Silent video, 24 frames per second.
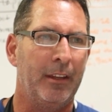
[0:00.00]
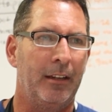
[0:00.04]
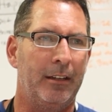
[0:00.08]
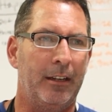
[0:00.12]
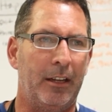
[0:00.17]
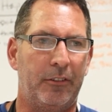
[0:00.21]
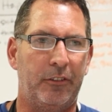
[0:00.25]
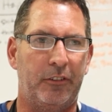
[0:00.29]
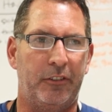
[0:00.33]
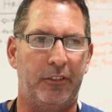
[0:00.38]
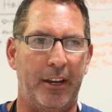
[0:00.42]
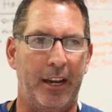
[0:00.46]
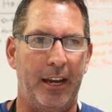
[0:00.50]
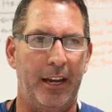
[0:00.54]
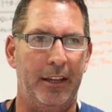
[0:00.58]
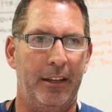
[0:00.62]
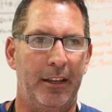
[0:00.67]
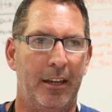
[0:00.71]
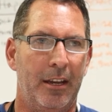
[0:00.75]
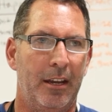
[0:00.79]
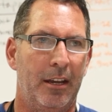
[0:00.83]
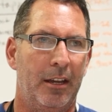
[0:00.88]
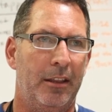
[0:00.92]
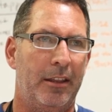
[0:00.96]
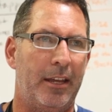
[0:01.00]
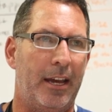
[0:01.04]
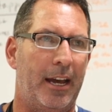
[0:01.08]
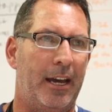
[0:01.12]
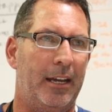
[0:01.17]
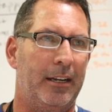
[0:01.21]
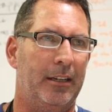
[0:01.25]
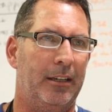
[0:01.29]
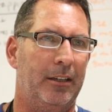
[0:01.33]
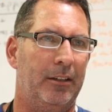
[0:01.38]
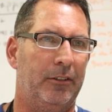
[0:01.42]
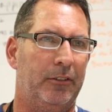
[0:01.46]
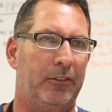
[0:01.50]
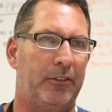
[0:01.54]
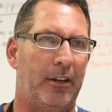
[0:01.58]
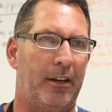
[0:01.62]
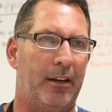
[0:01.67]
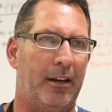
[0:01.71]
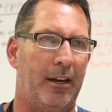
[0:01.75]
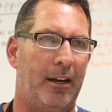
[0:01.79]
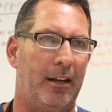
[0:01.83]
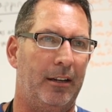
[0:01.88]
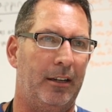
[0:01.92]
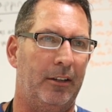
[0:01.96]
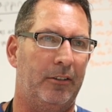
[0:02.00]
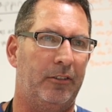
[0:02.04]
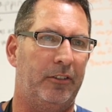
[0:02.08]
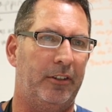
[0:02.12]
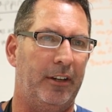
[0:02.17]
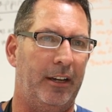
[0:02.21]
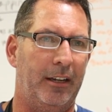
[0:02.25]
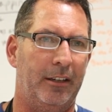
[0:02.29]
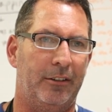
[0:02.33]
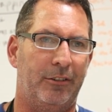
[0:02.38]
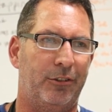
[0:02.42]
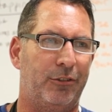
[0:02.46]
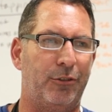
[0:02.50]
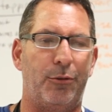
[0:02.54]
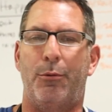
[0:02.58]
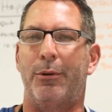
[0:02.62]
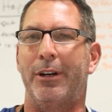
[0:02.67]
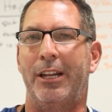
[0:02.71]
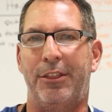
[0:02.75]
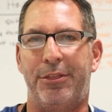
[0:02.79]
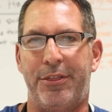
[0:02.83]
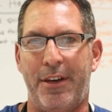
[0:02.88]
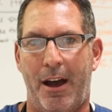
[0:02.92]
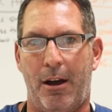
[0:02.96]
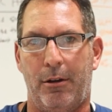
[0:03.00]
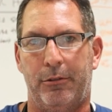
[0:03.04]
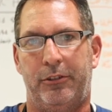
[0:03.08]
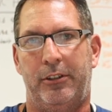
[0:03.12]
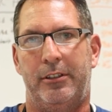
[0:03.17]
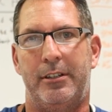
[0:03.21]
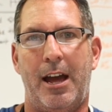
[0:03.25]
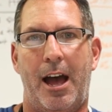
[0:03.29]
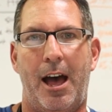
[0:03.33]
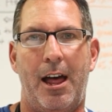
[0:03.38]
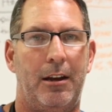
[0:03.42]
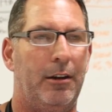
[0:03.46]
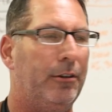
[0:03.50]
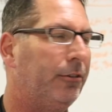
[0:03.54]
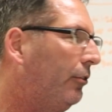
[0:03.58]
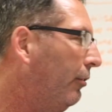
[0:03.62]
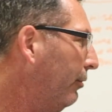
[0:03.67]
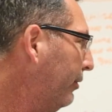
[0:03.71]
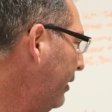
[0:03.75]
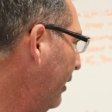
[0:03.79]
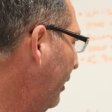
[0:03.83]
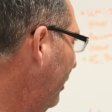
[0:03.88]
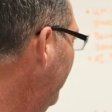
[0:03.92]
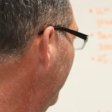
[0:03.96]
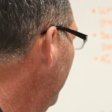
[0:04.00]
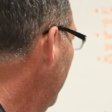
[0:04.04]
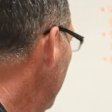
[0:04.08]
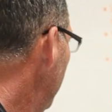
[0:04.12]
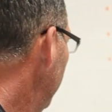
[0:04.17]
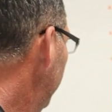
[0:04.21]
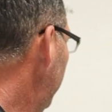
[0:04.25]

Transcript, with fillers: Let's say that is, uh, let's say it's twenty thousand dollars, okay?